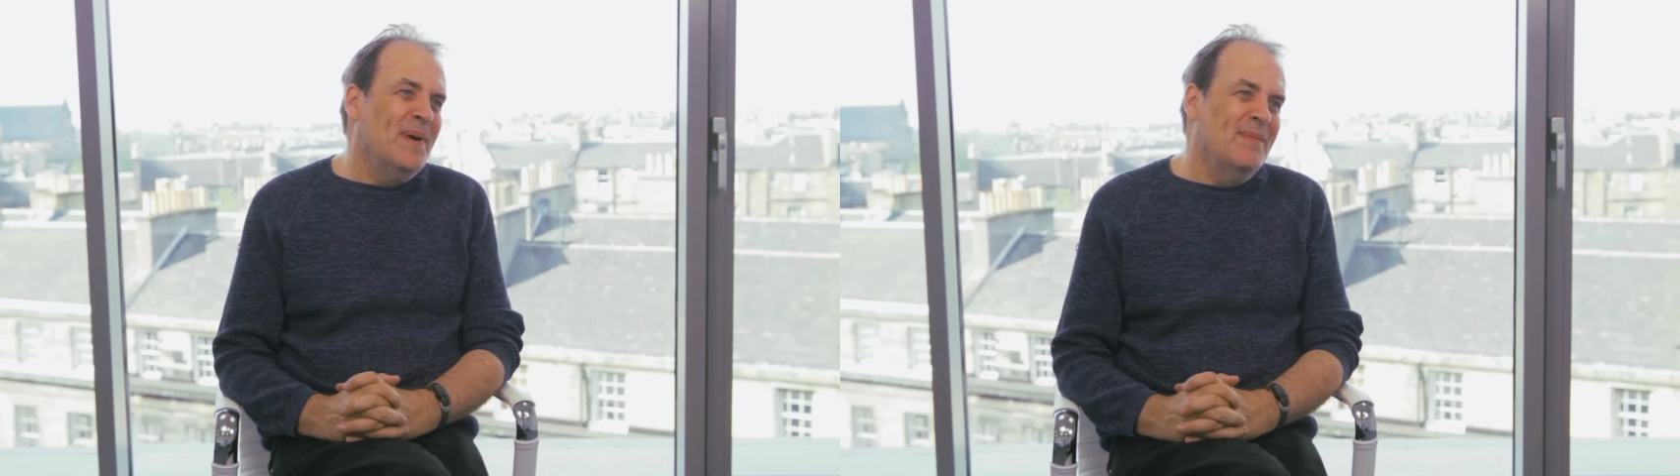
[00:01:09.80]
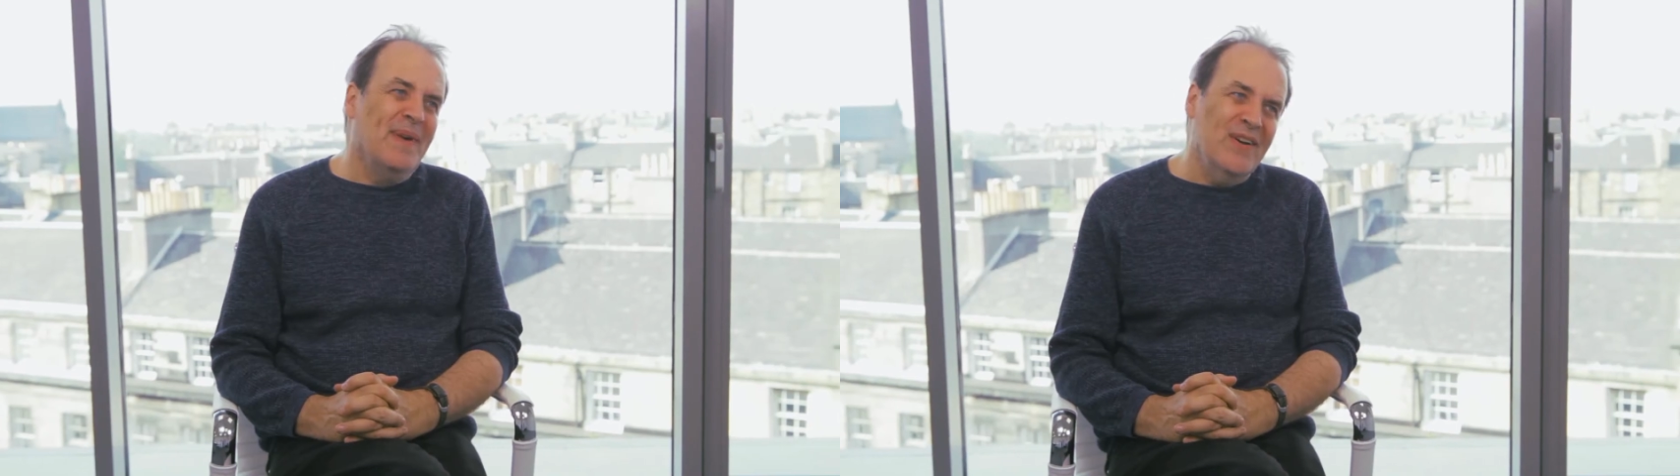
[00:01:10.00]

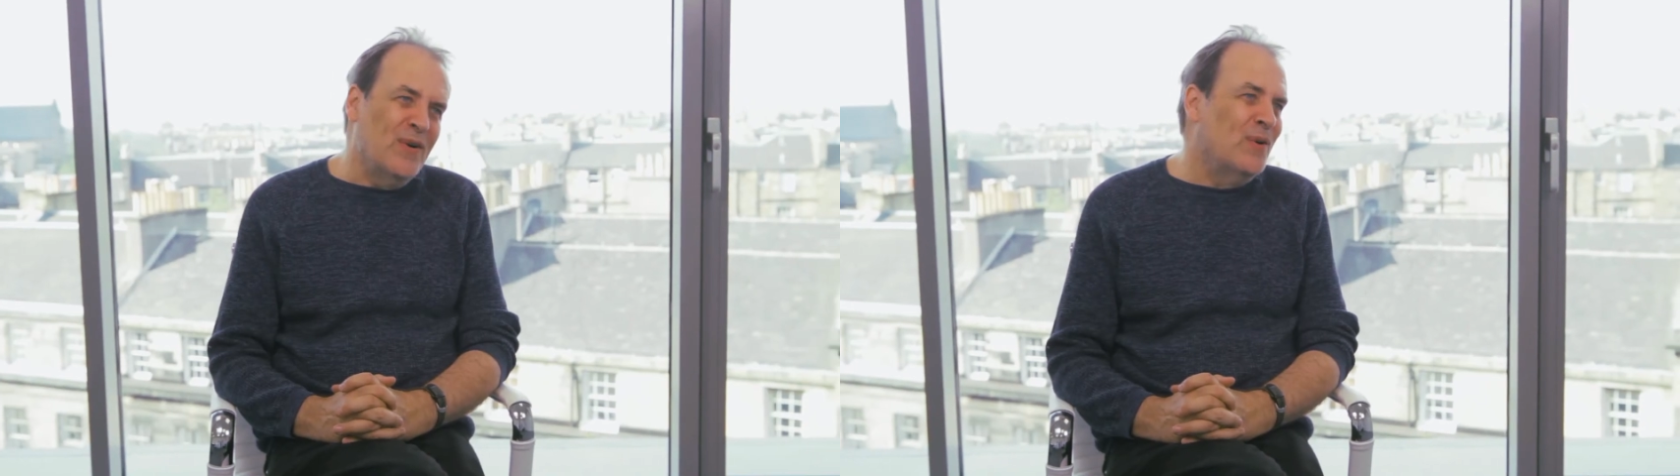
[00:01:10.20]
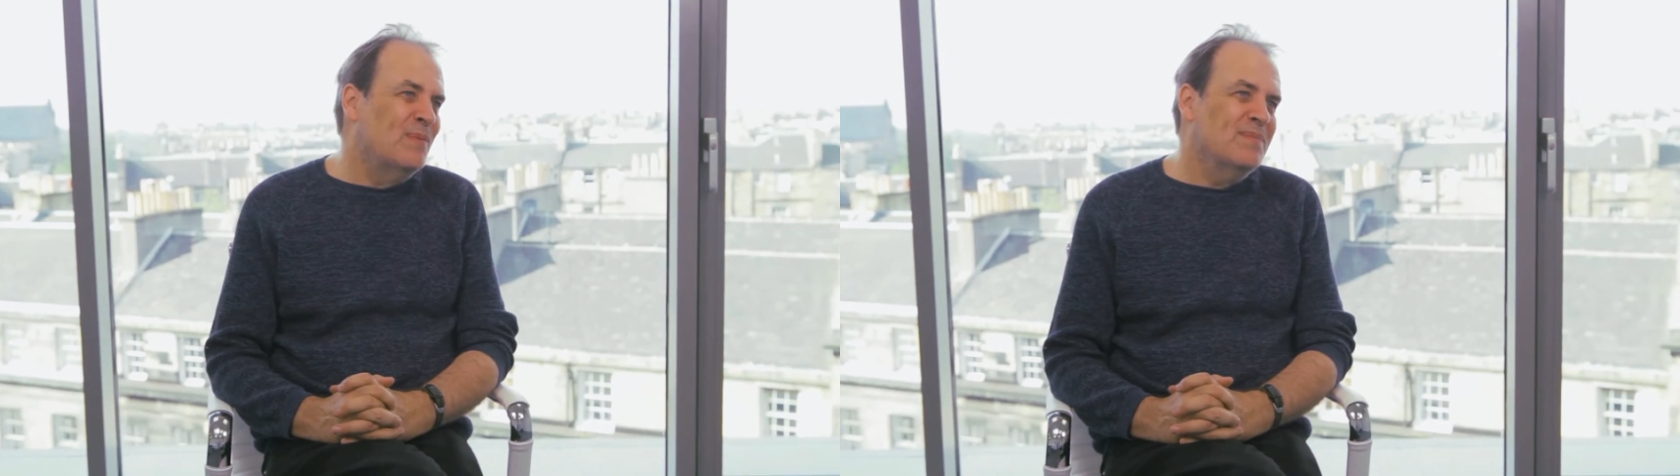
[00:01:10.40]
my
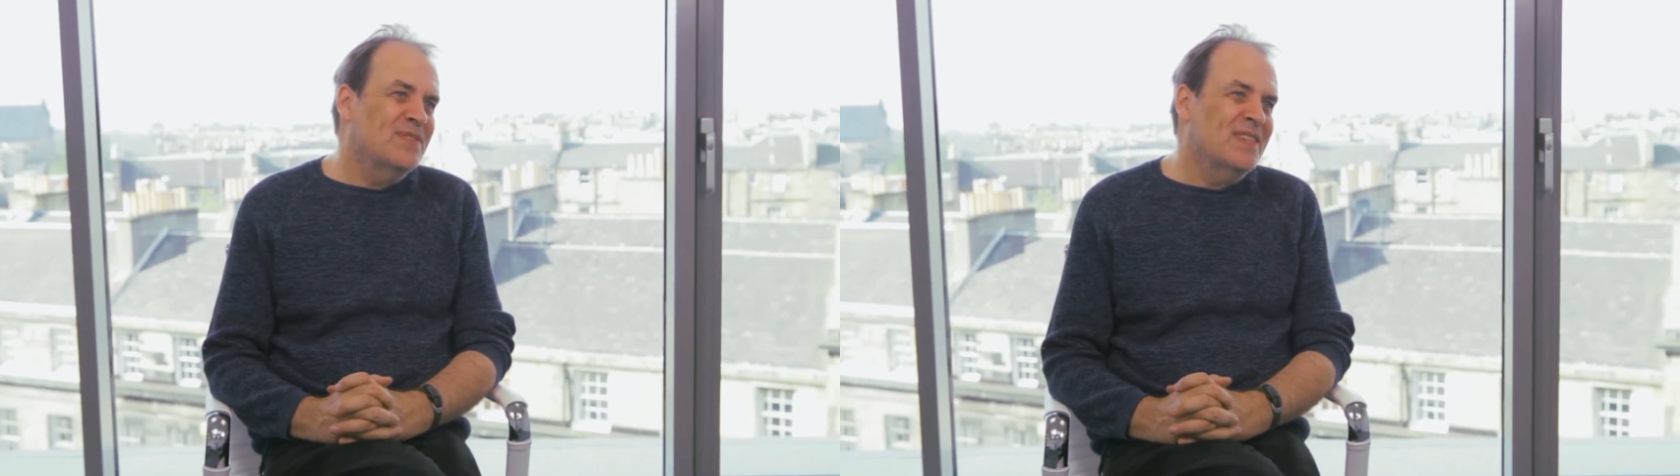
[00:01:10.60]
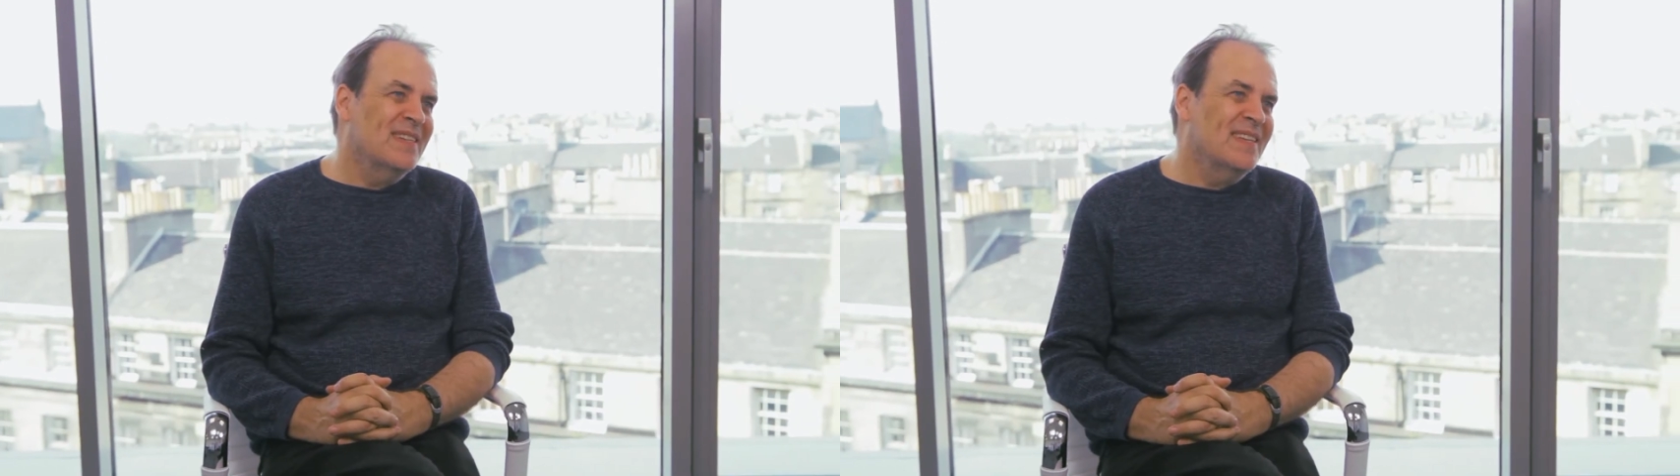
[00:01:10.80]
home
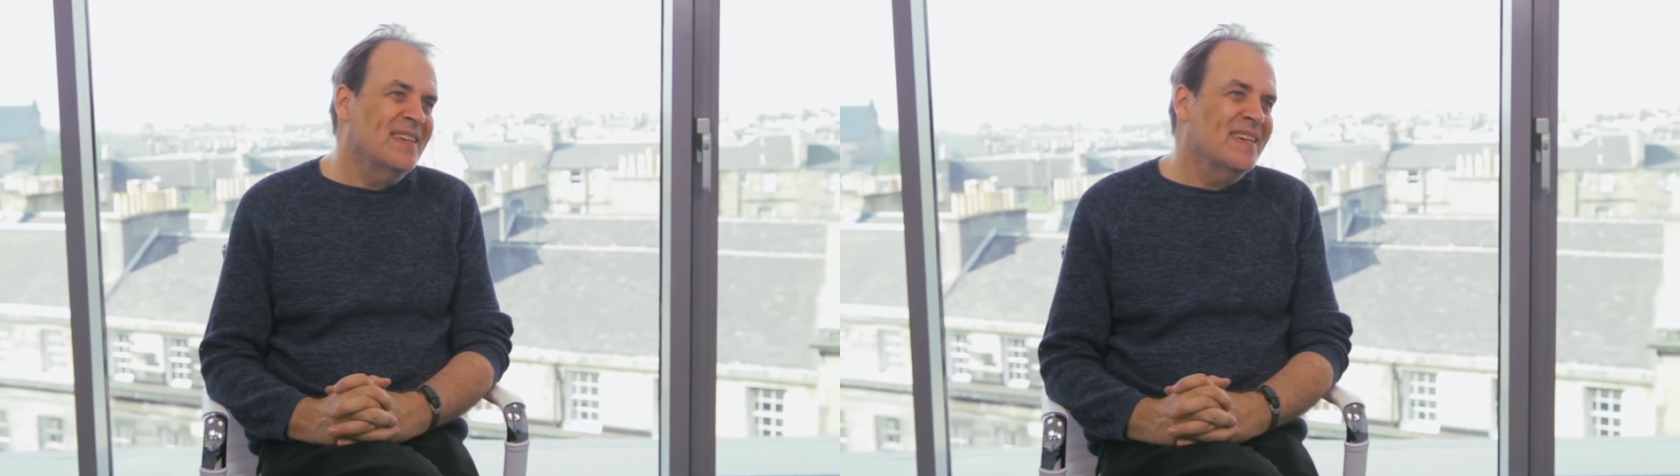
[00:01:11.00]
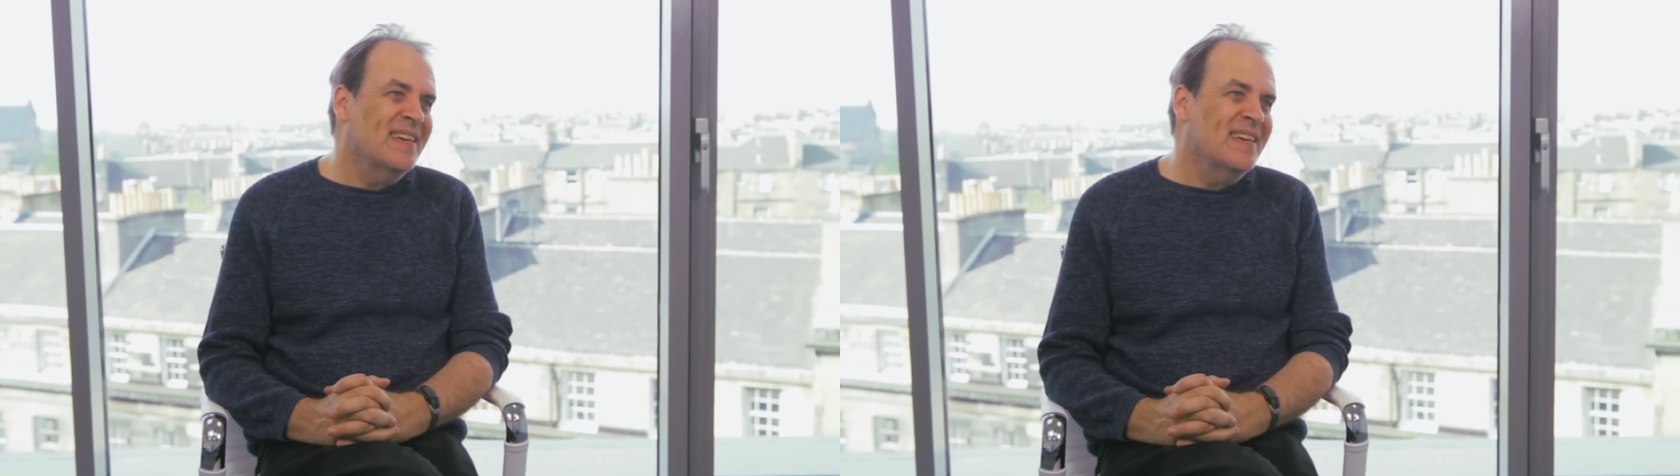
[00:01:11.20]
city